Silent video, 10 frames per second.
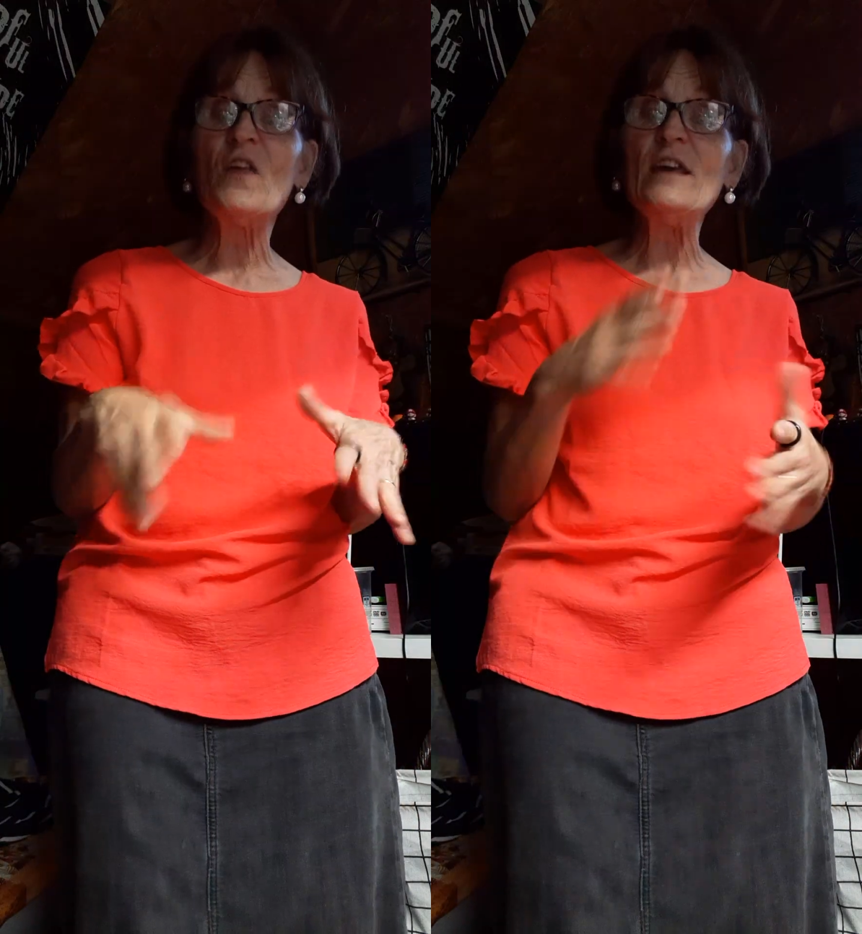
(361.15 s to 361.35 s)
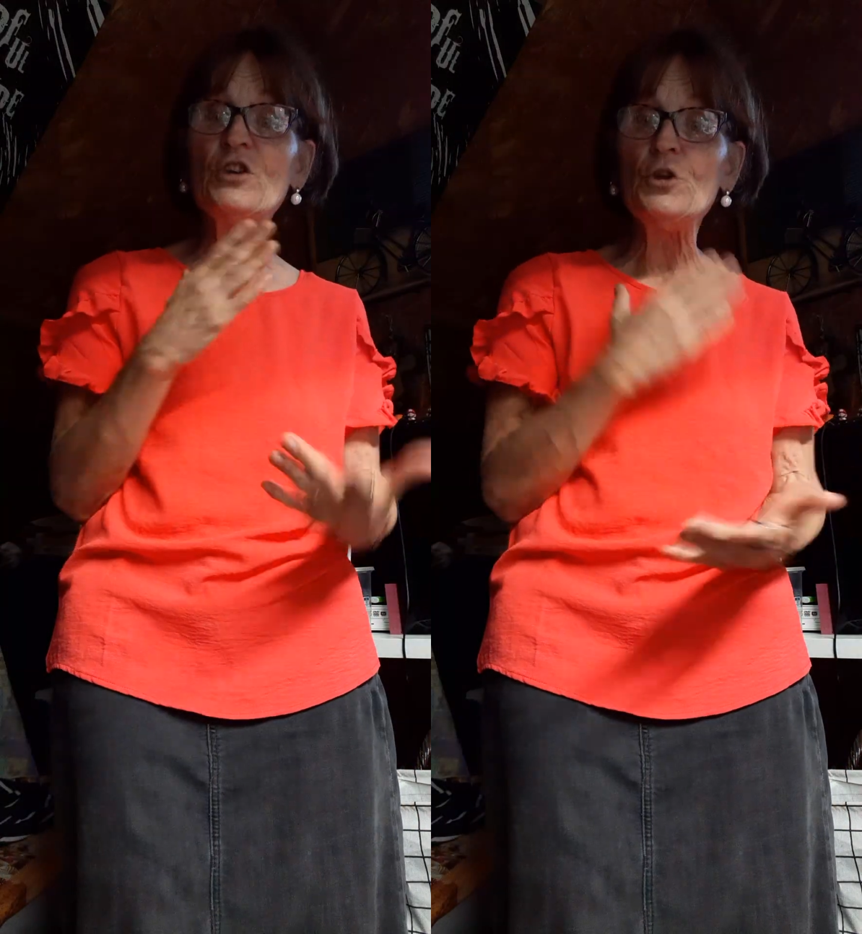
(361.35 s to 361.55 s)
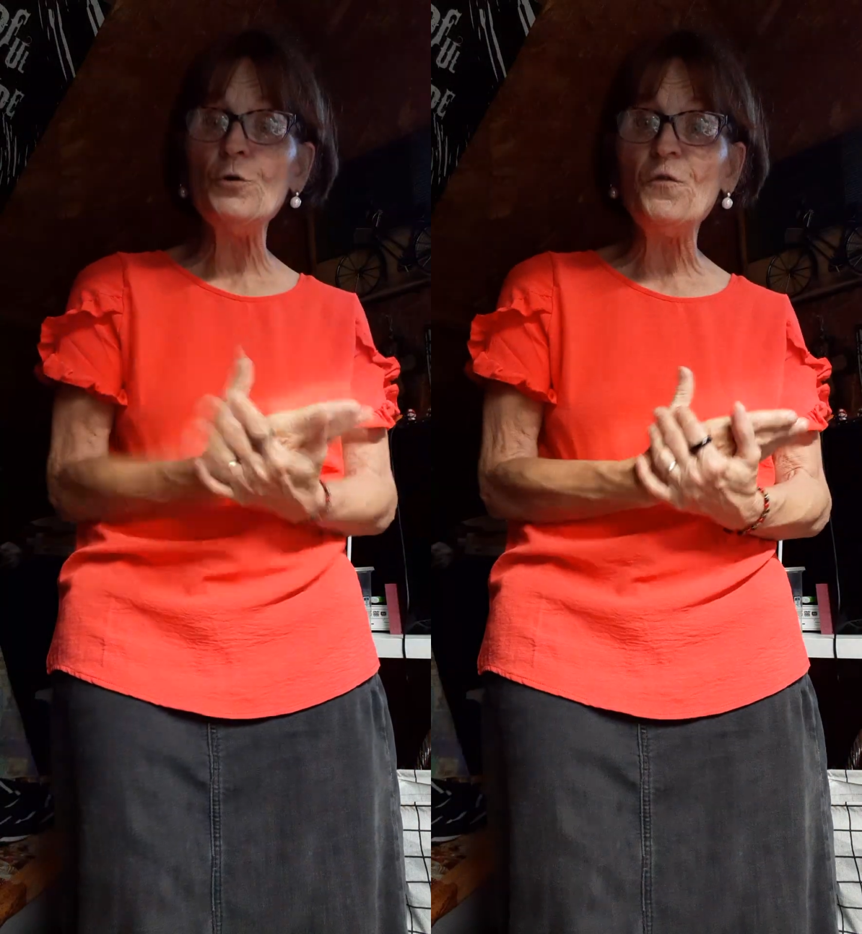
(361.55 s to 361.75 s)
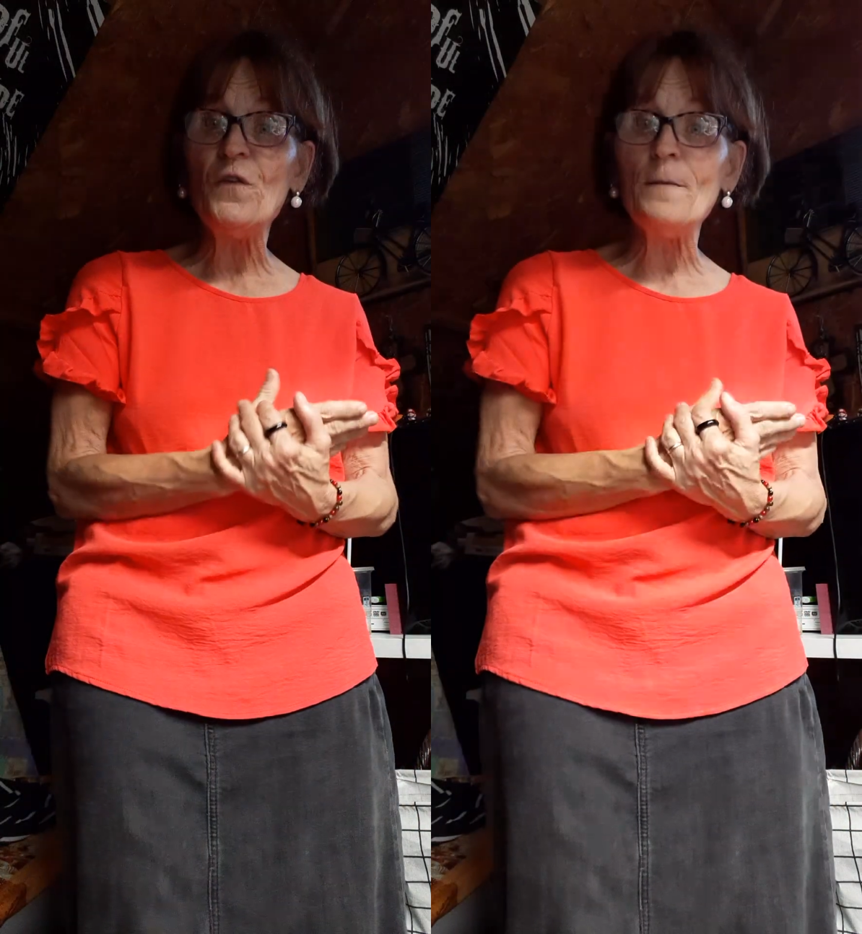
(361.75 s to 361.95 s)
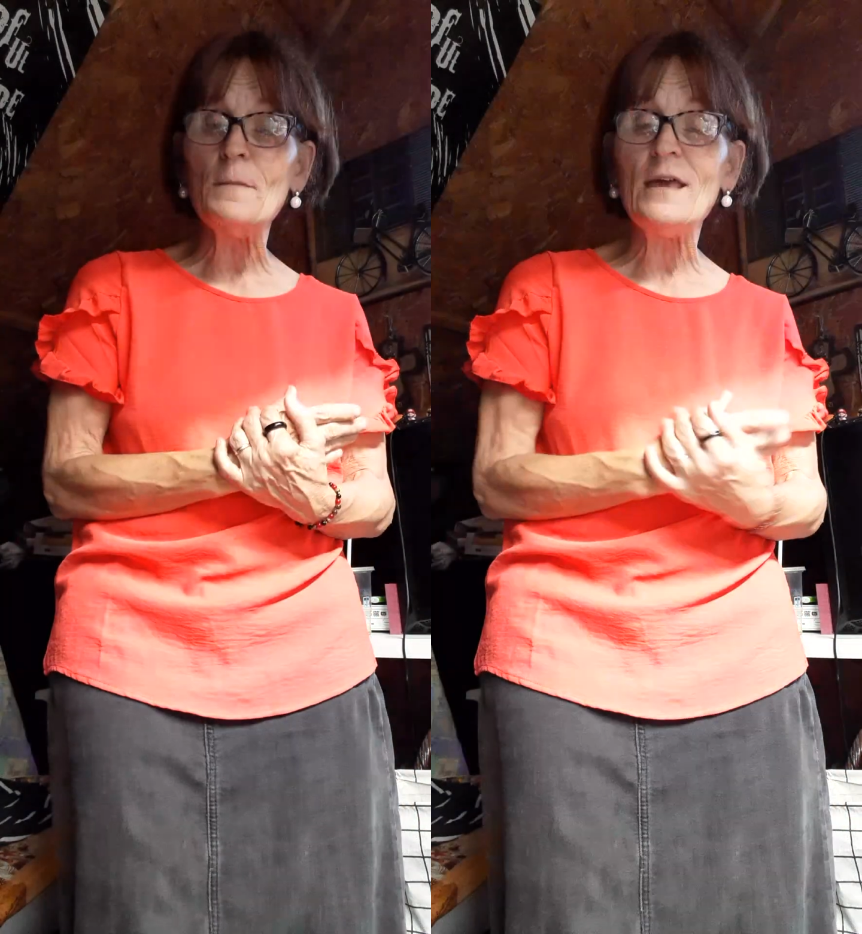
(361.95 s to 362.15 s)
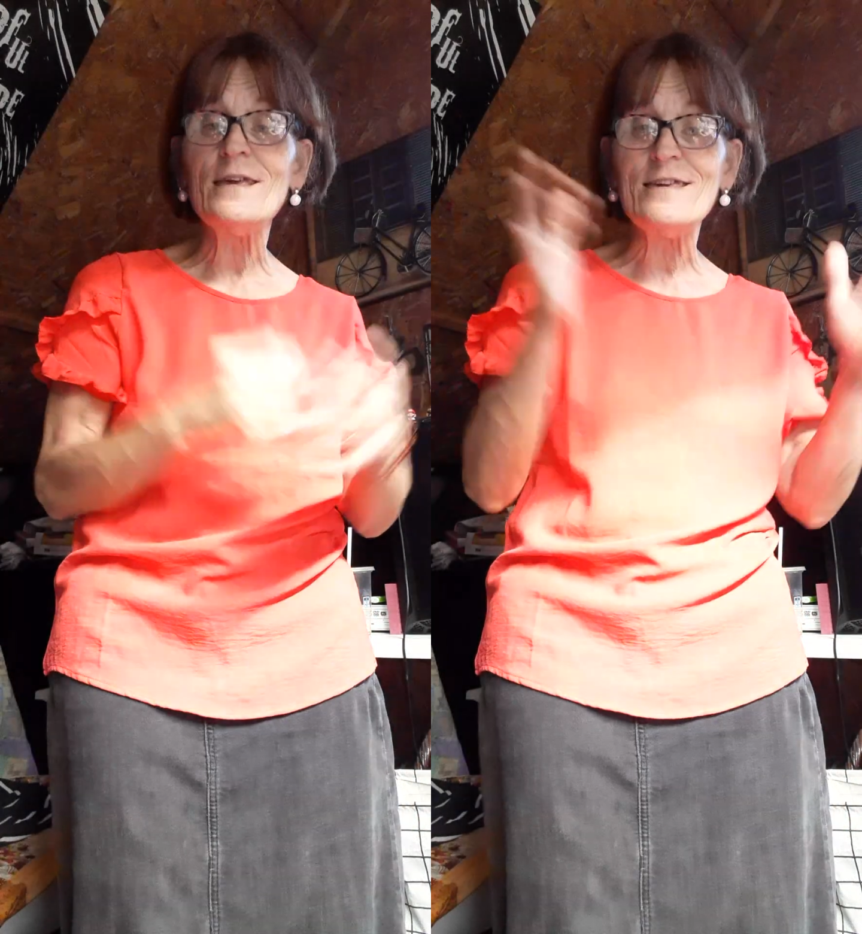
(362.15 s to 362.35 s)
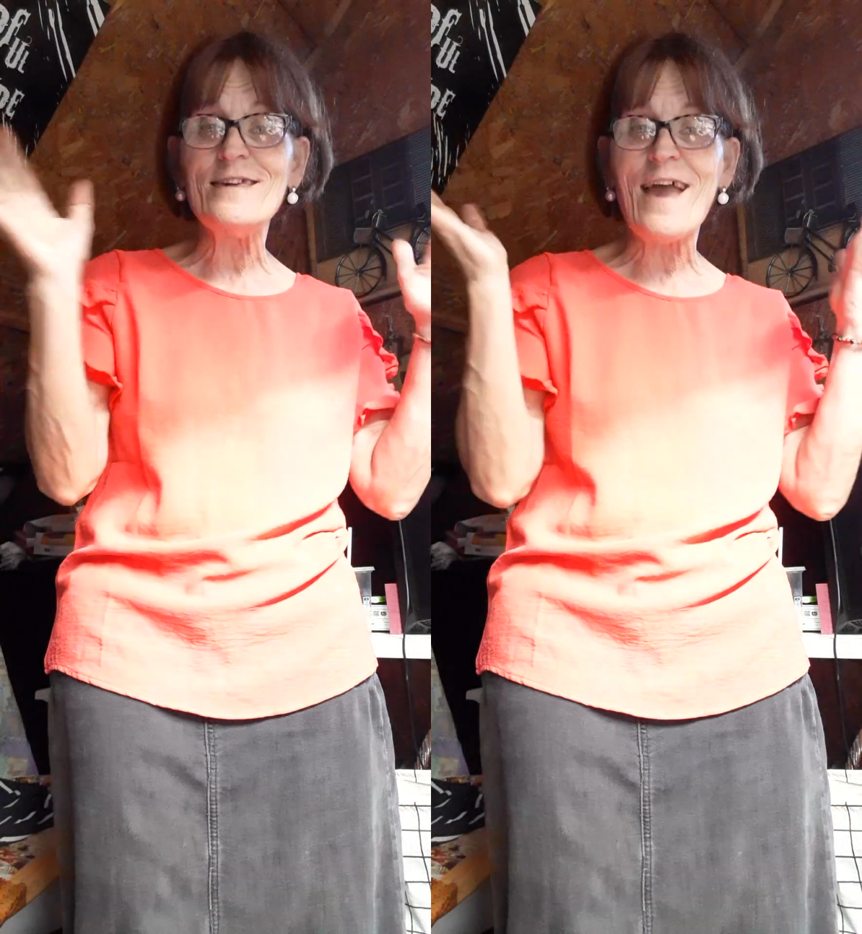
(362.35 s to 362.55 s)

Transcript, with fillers: They do fit me.